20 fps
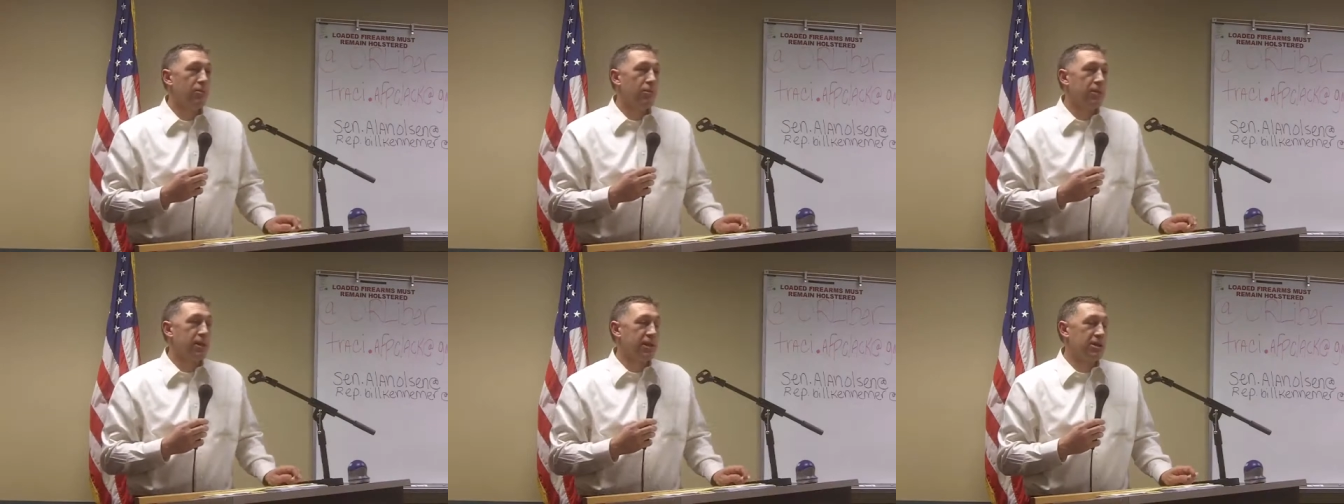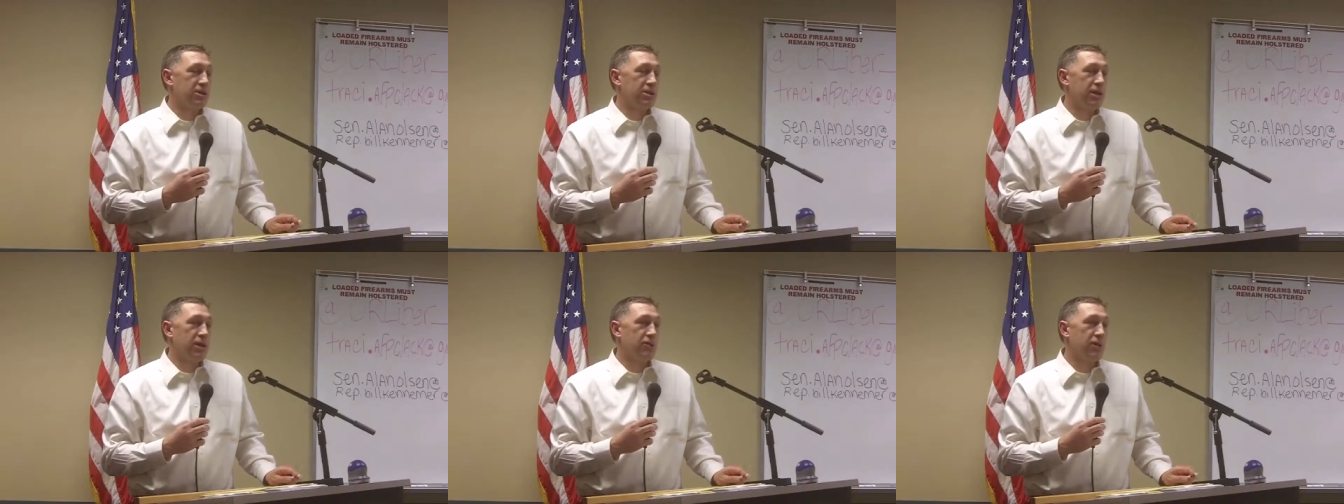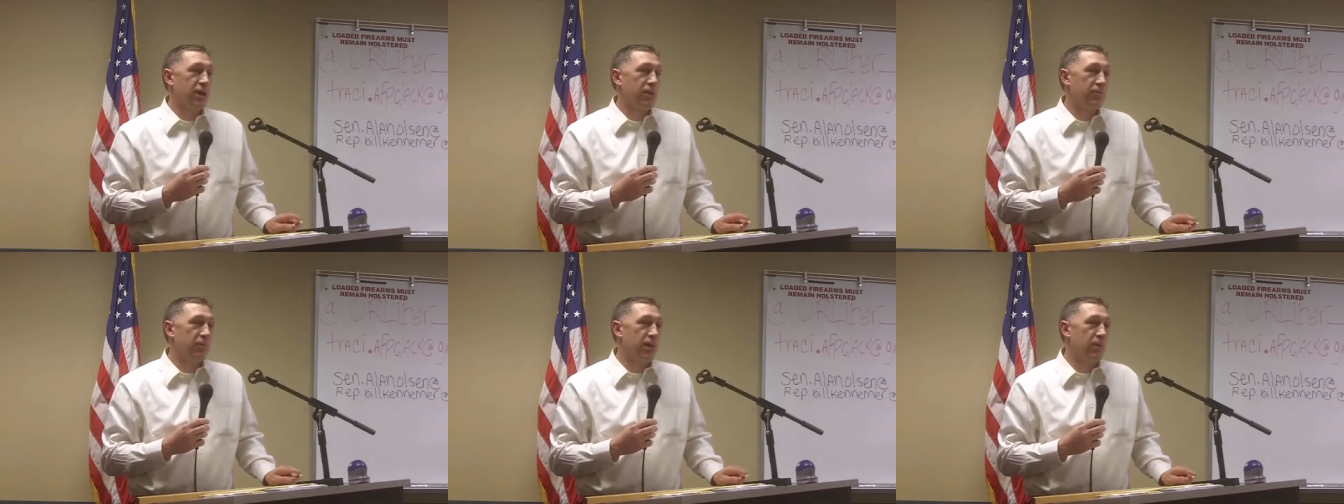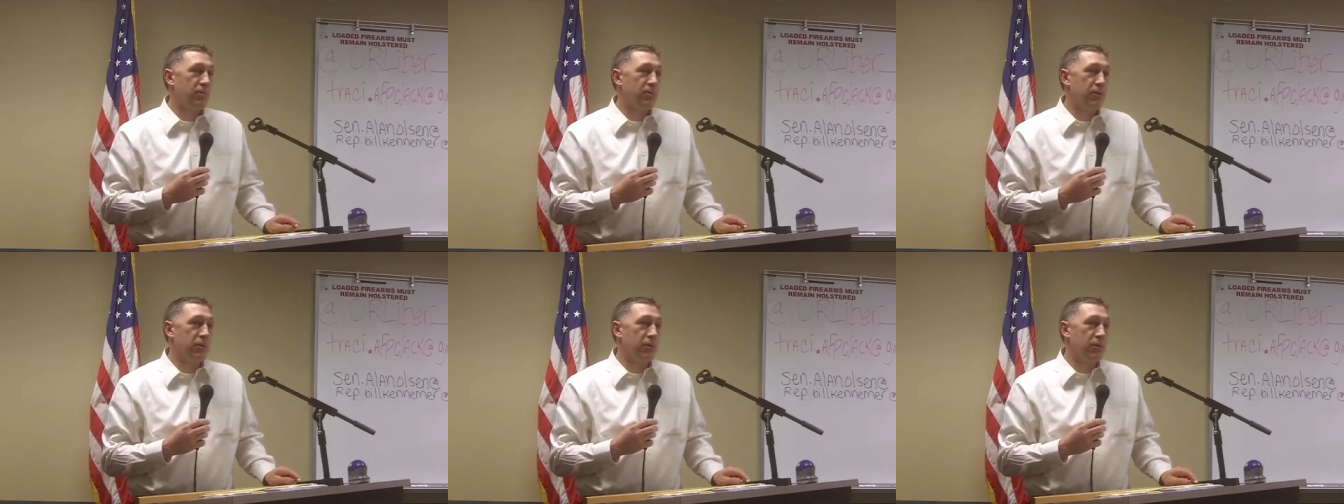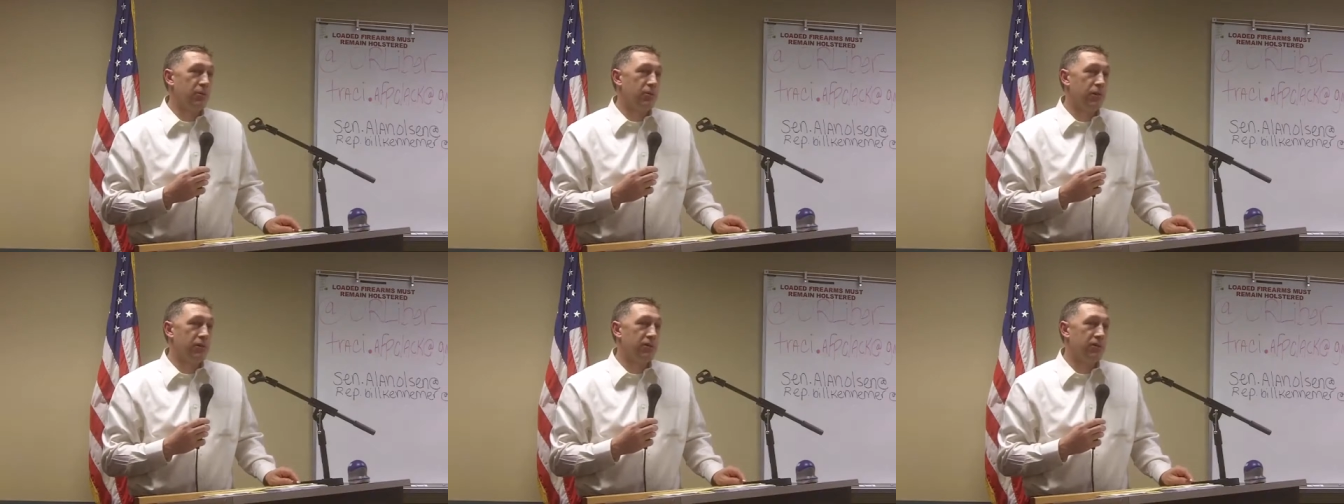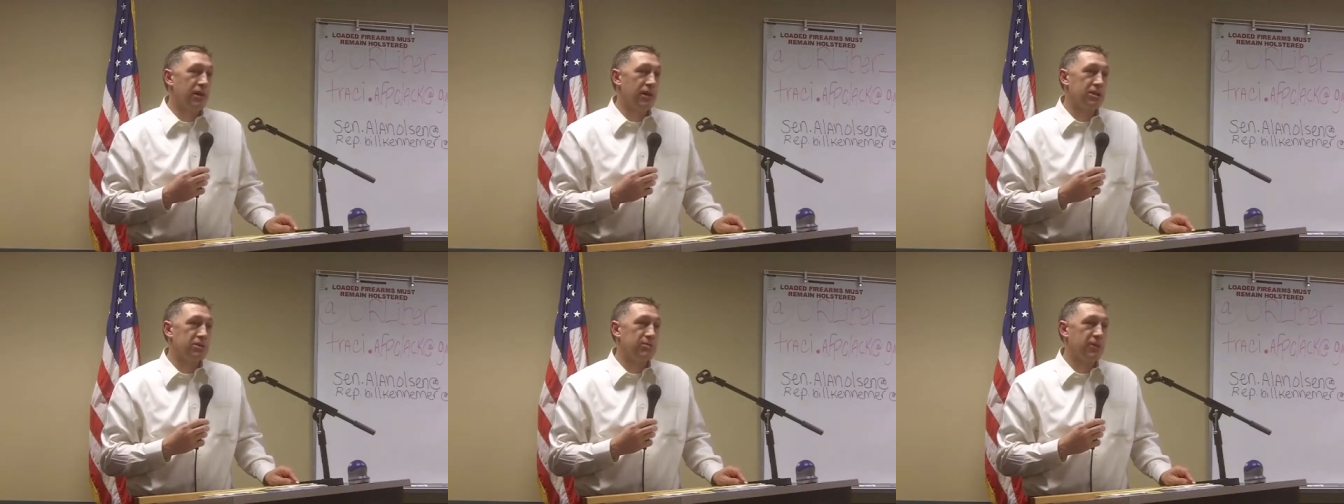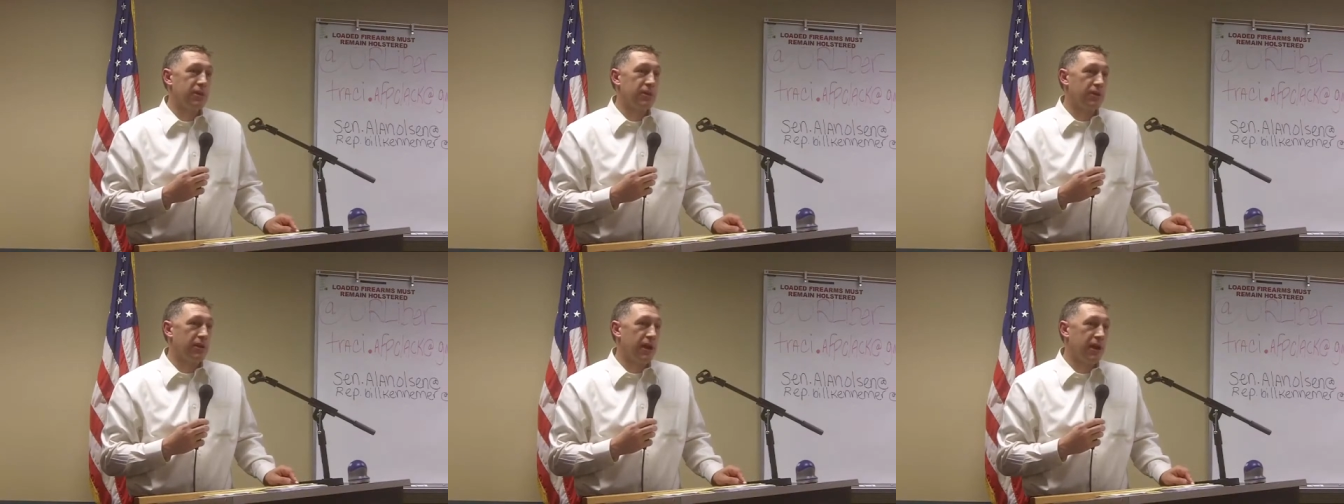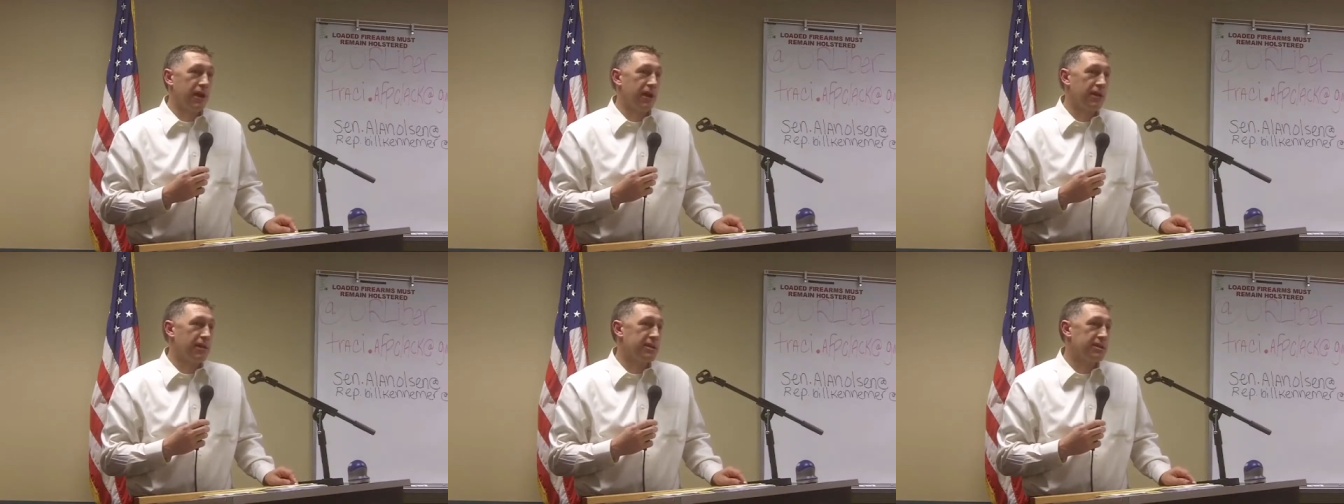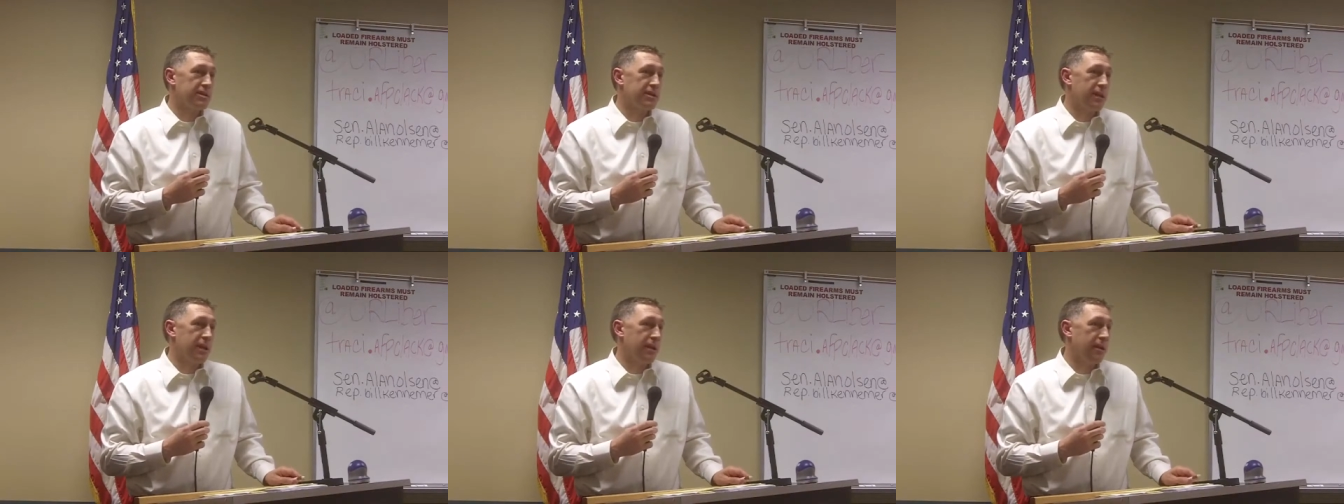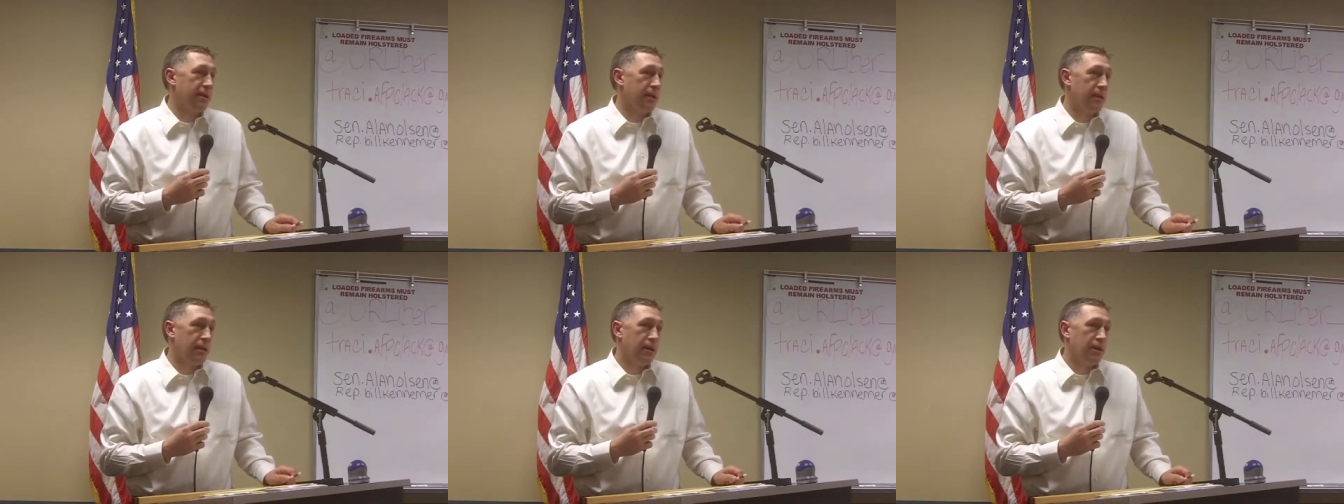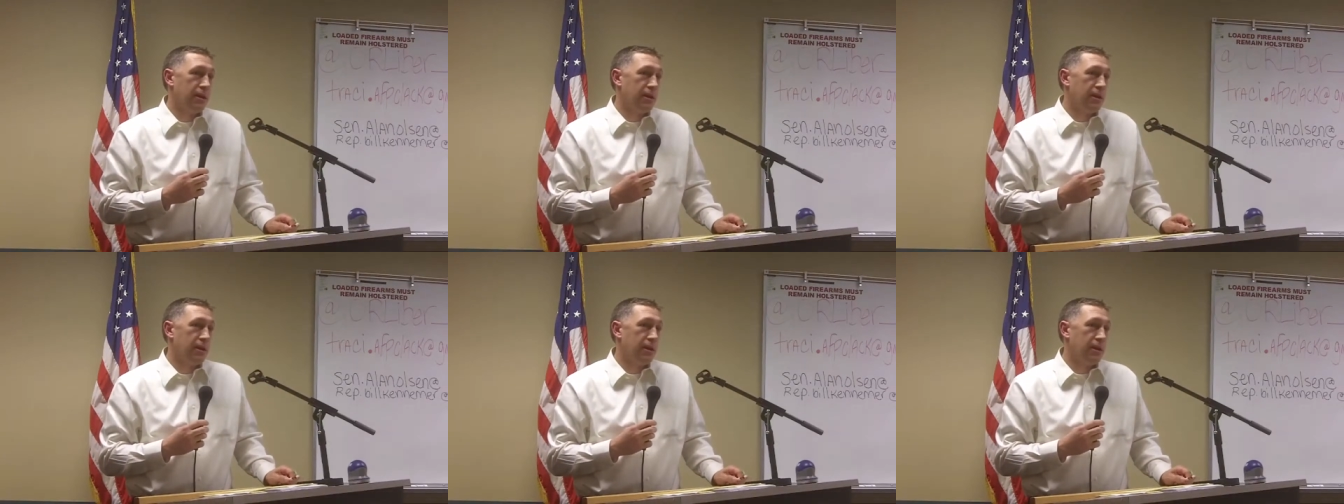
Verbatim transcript: potentially great people. We've got some other candidates that